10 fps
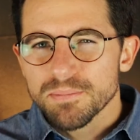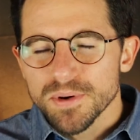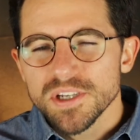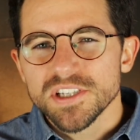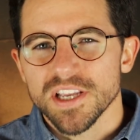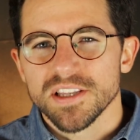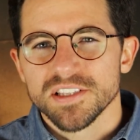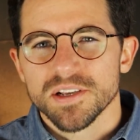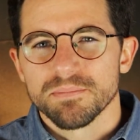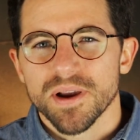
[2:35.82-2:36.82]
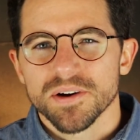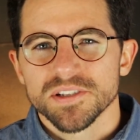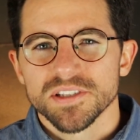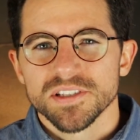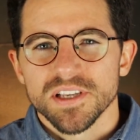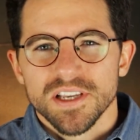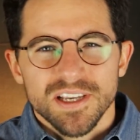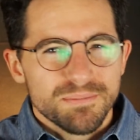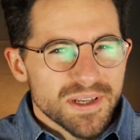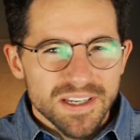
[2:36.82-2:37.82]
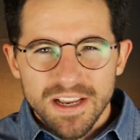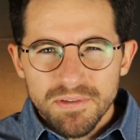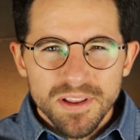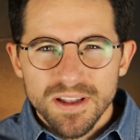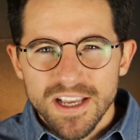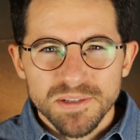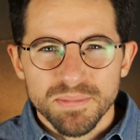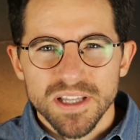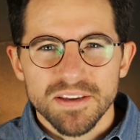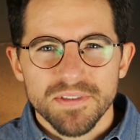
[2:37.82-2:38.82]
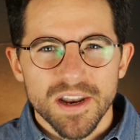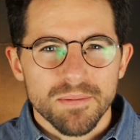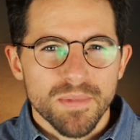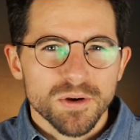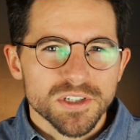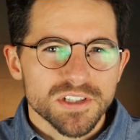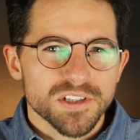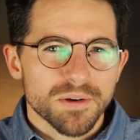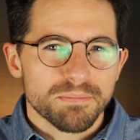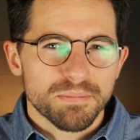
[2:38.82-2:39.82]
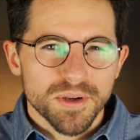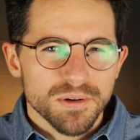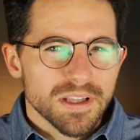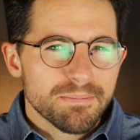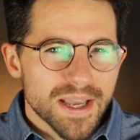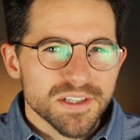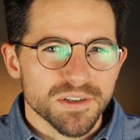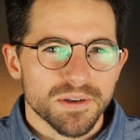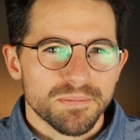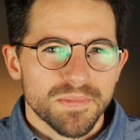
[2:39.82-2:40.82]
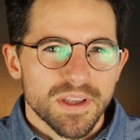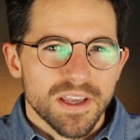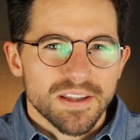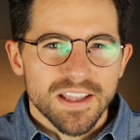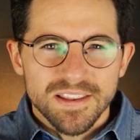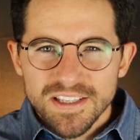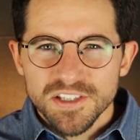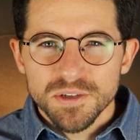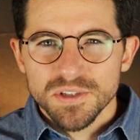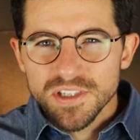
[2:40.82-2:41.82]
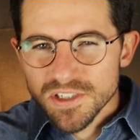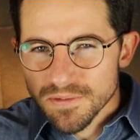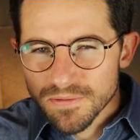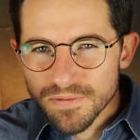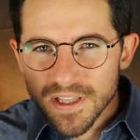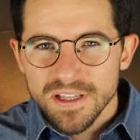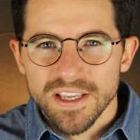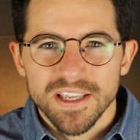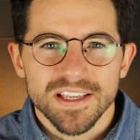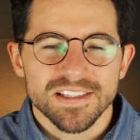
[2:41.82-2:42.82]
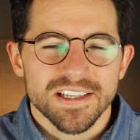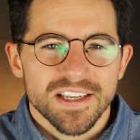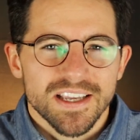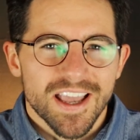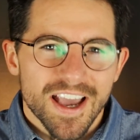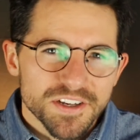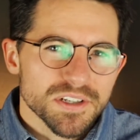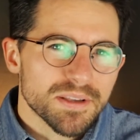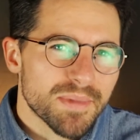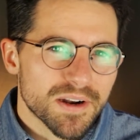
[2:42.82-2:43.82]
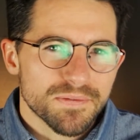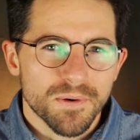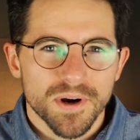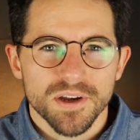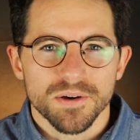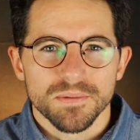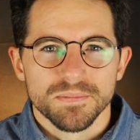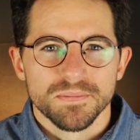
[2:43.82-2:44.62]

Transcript: appreciate these comparisons, but nevertheless believe that emotions are purely mental, that this usage of feeling is actually metaphorical.